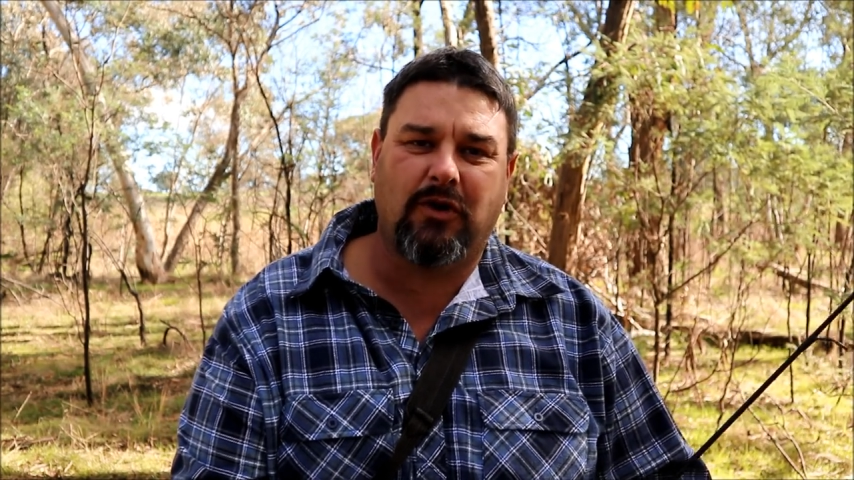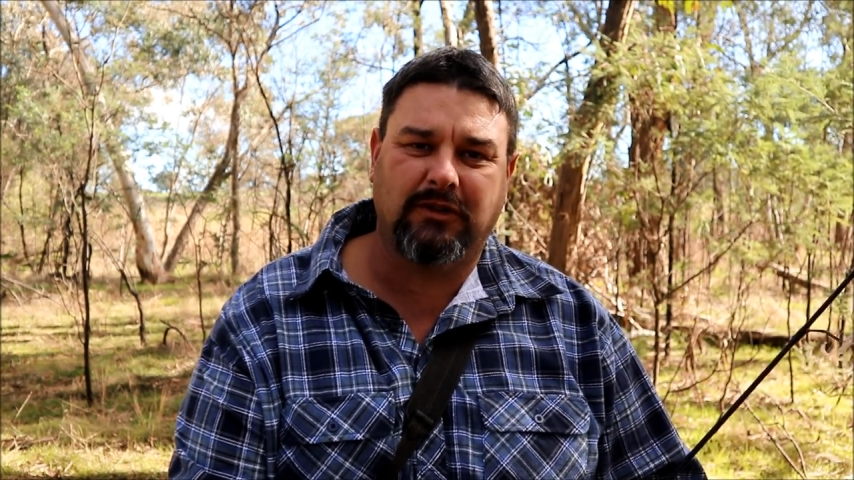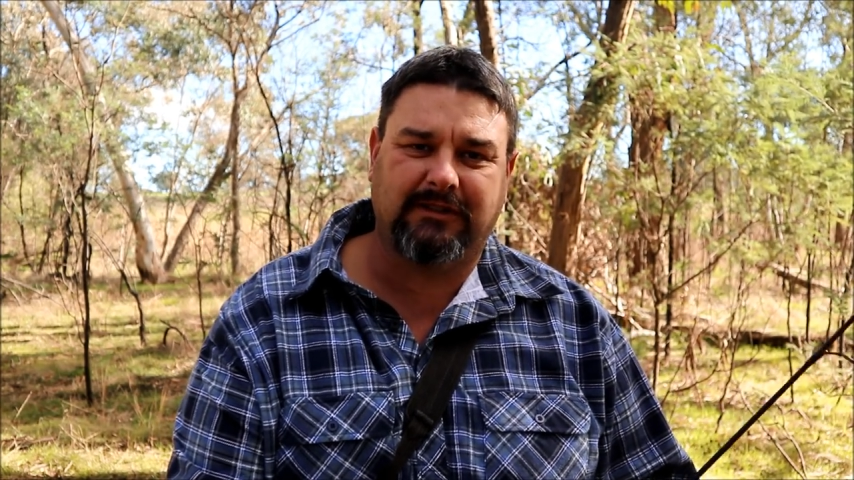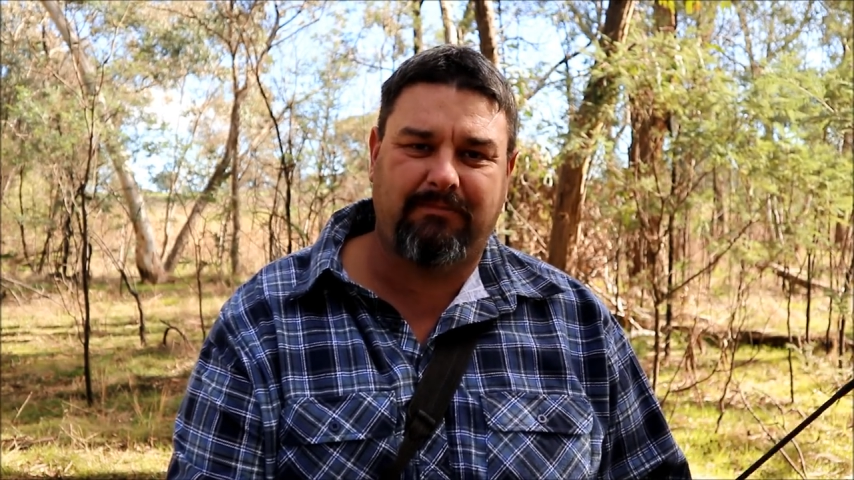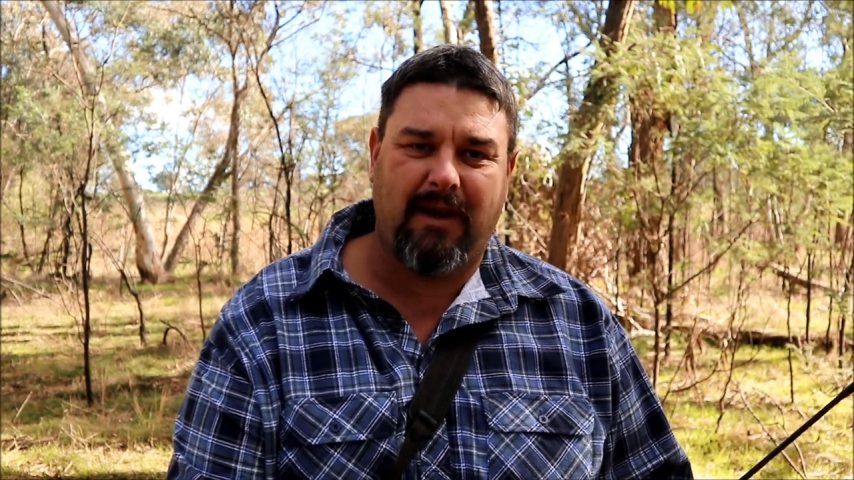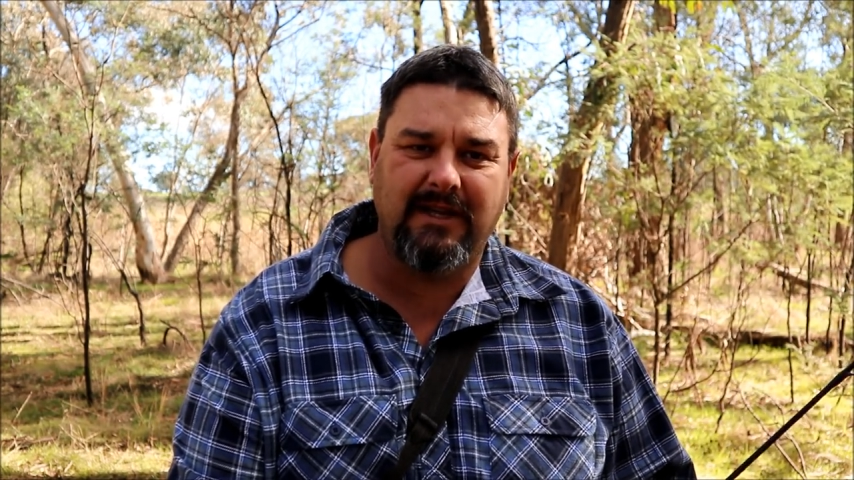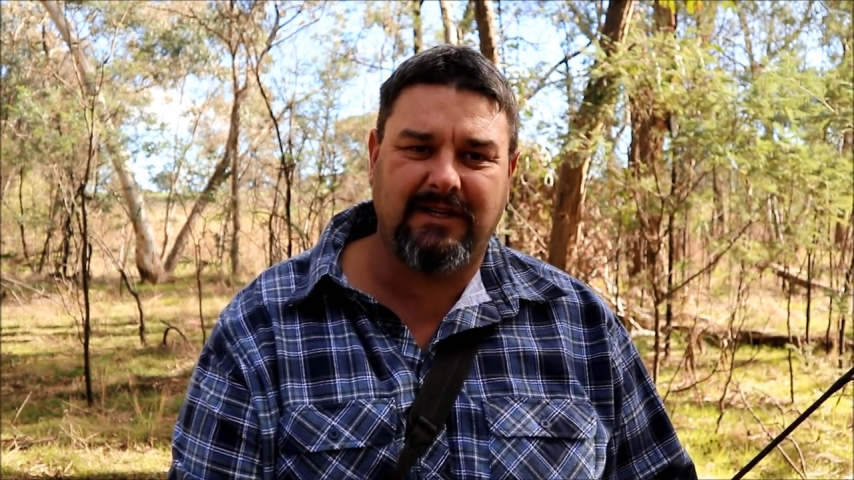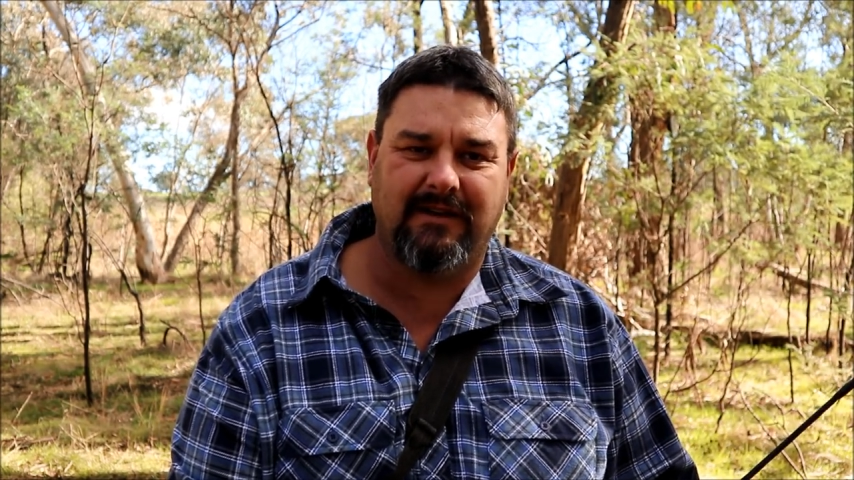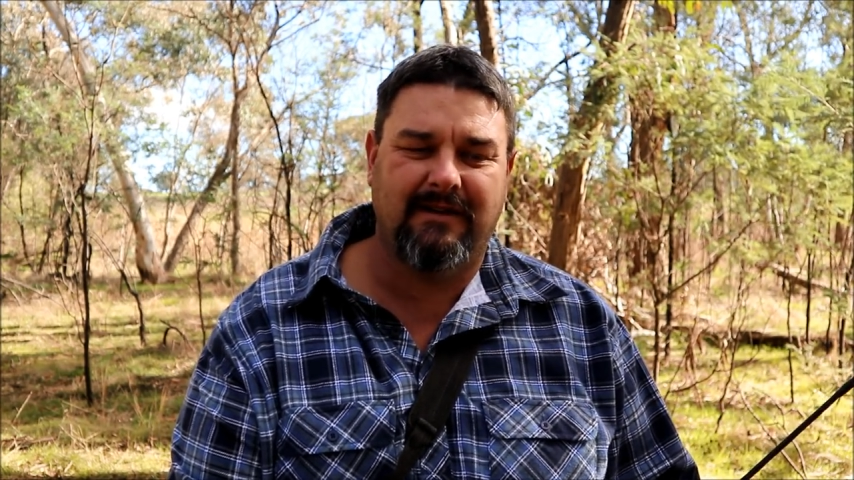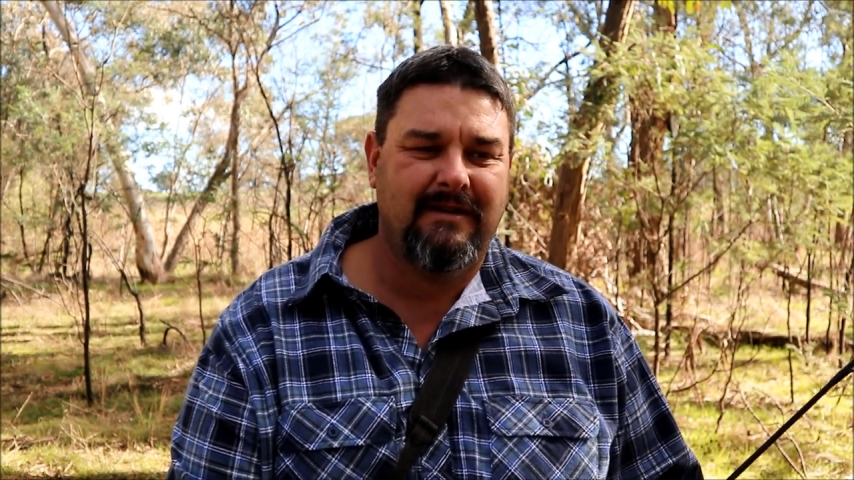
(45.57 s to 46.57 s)

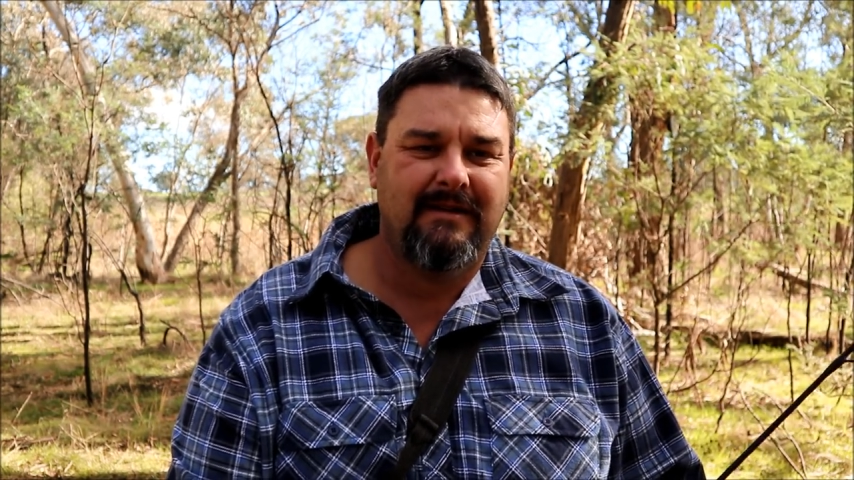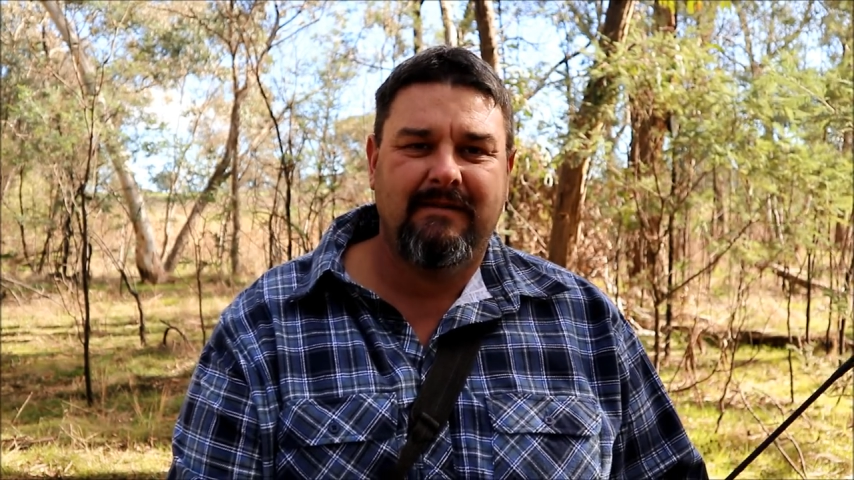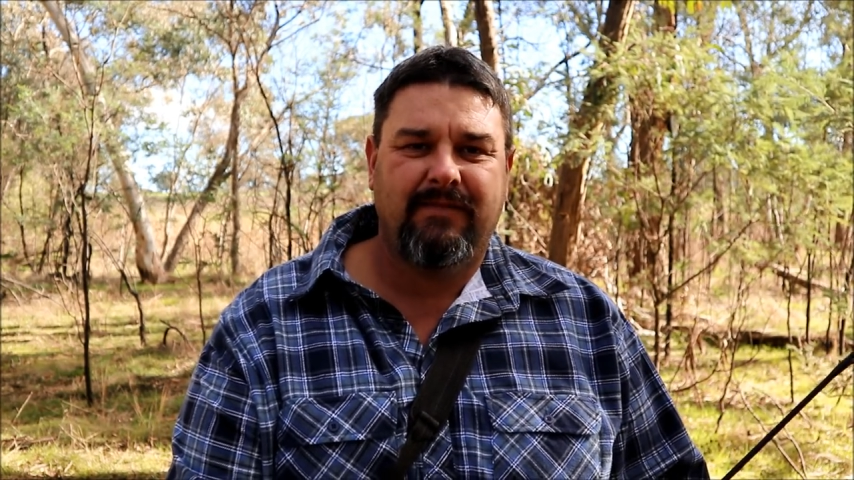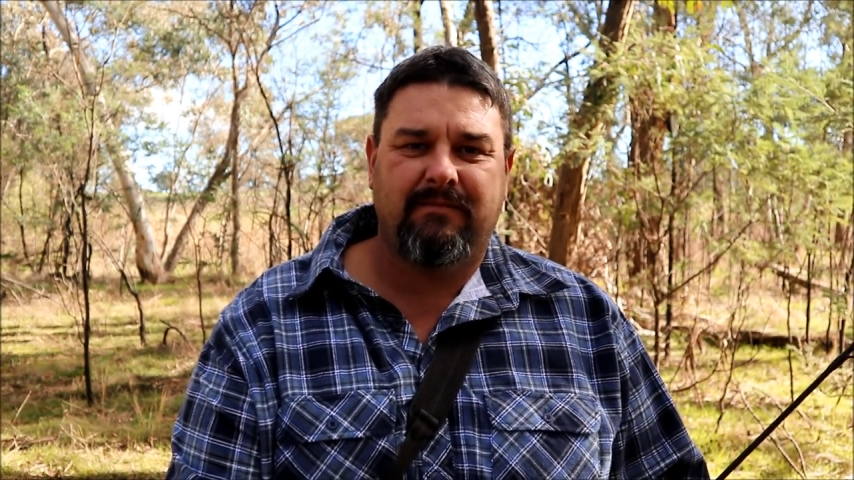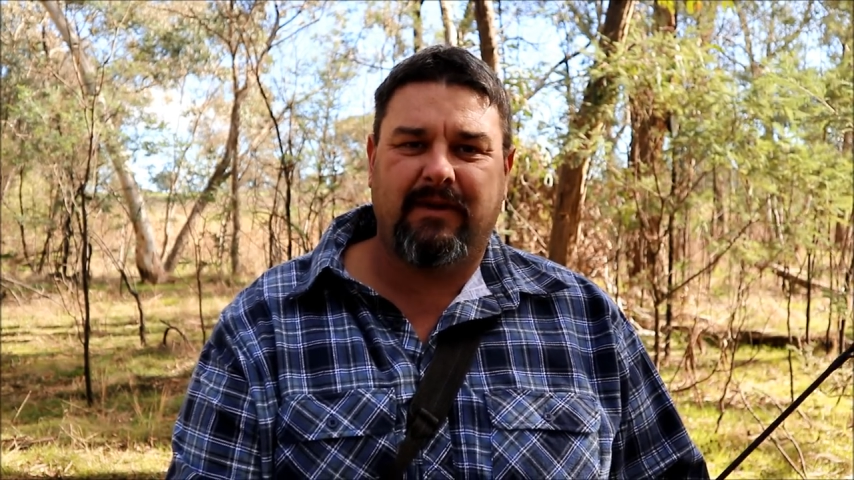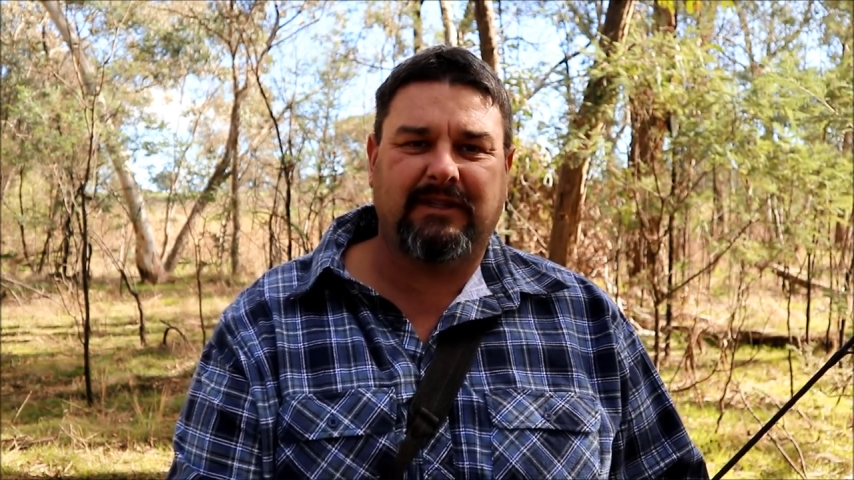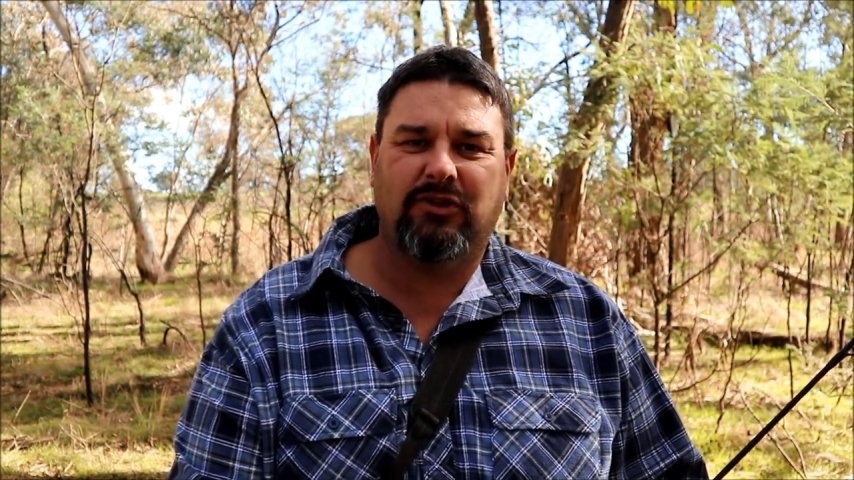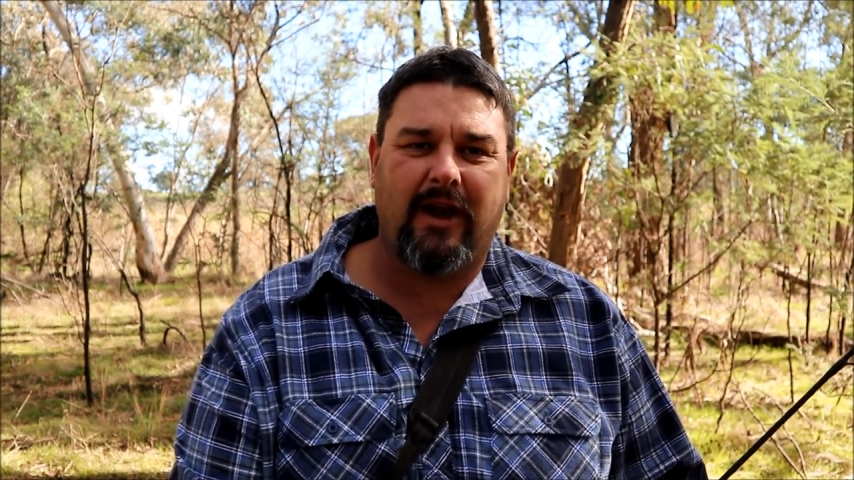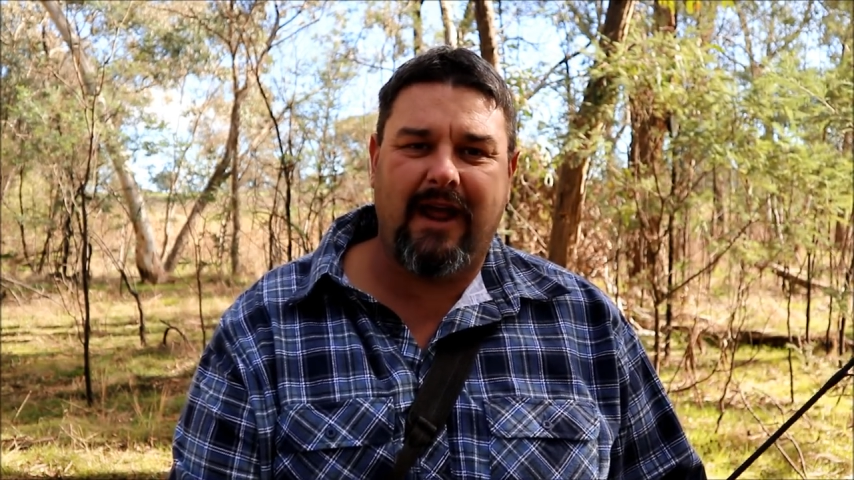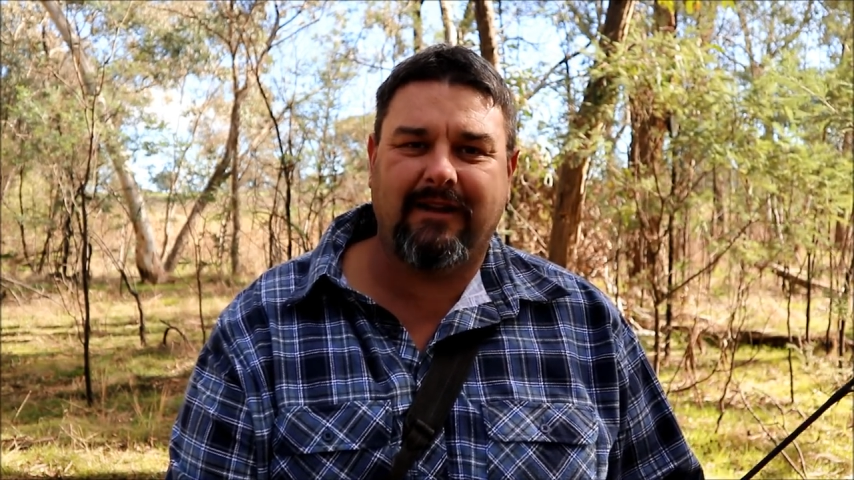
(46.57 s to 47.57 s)
Contemplate, but it's
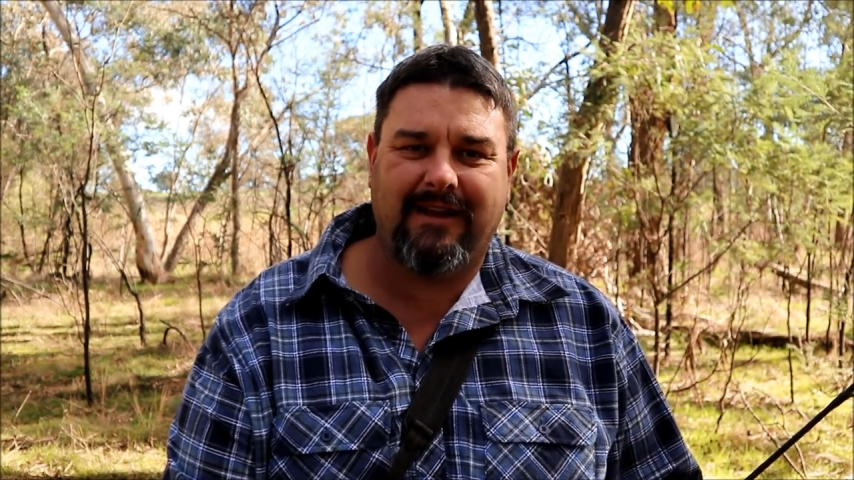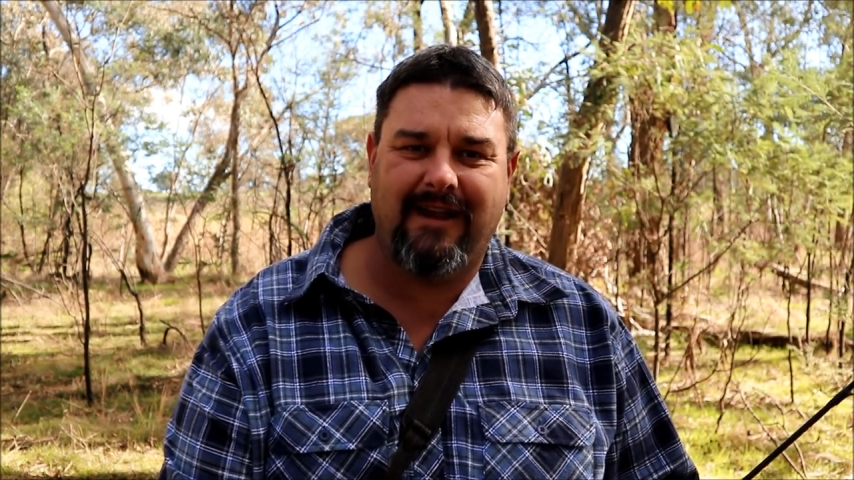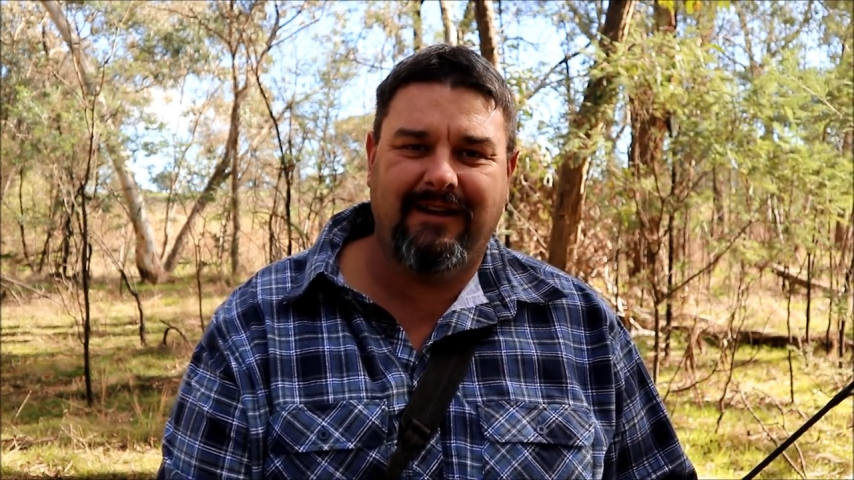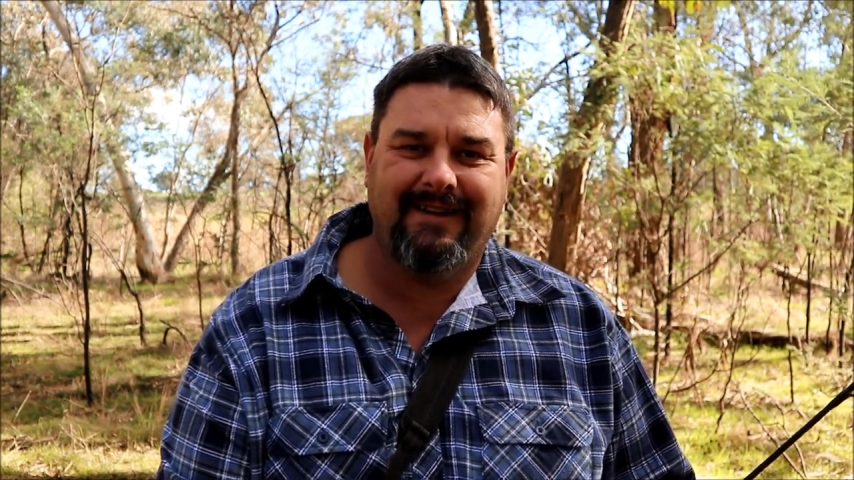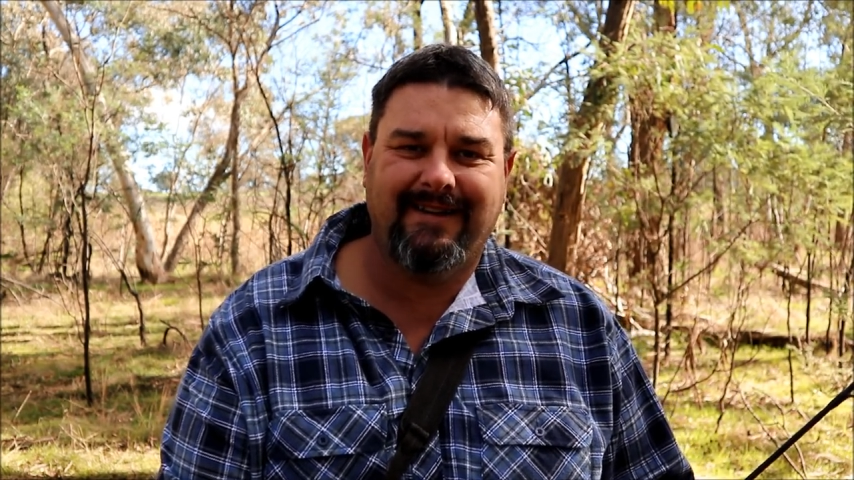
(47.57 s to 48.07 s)
not out yet.